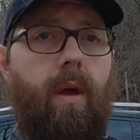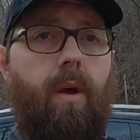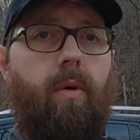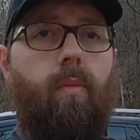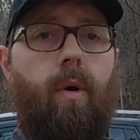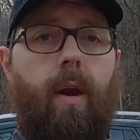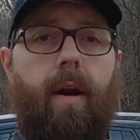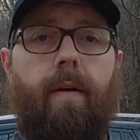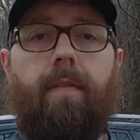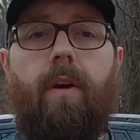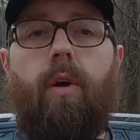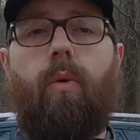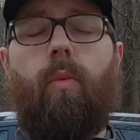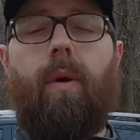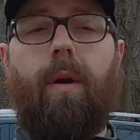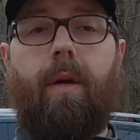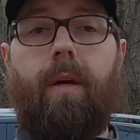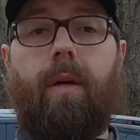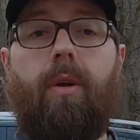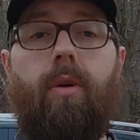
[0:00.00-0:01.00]
whatever you
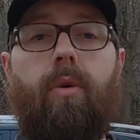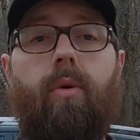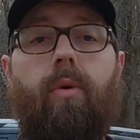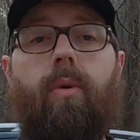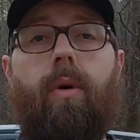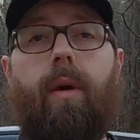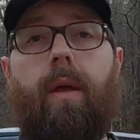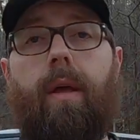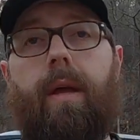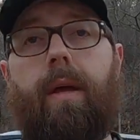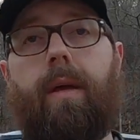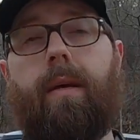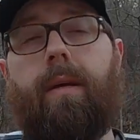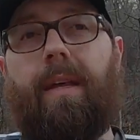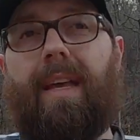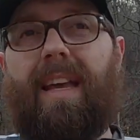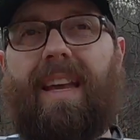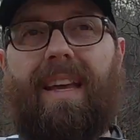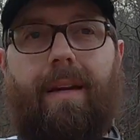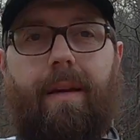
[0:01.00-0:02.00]
want to do in
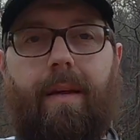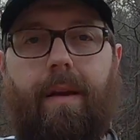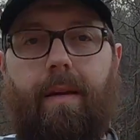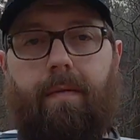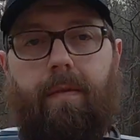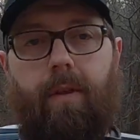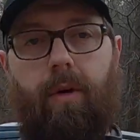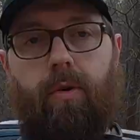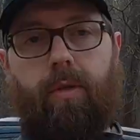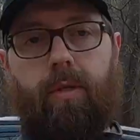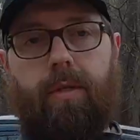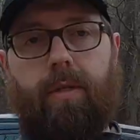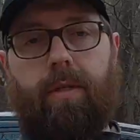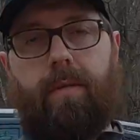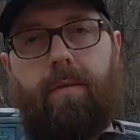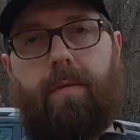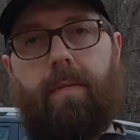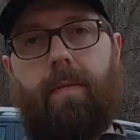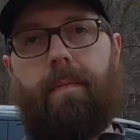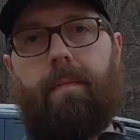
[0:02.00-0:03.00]
any of
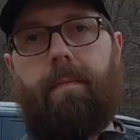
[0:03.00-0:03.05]
those